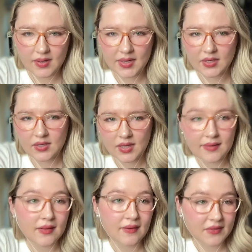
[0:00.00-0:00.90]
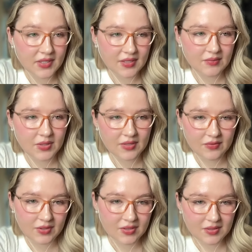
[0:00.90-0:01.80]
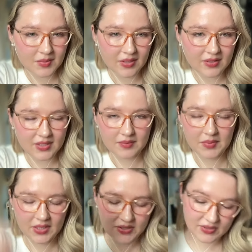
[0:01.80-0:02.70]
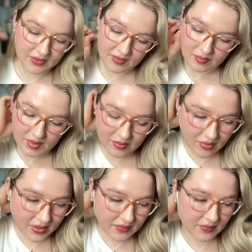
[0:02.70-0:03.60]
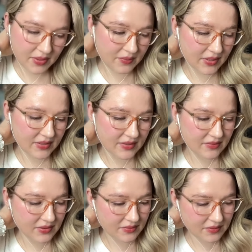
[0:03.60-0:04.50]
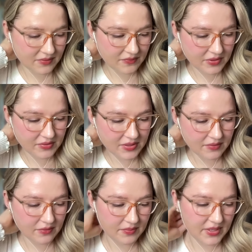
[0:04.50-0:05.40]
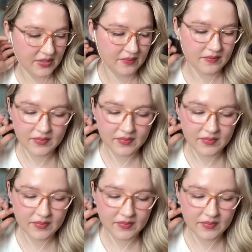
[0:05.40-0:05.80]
And I loved it when I first smelled it, but I just couldn't pinpoint what it was. It was kind of confusing for me.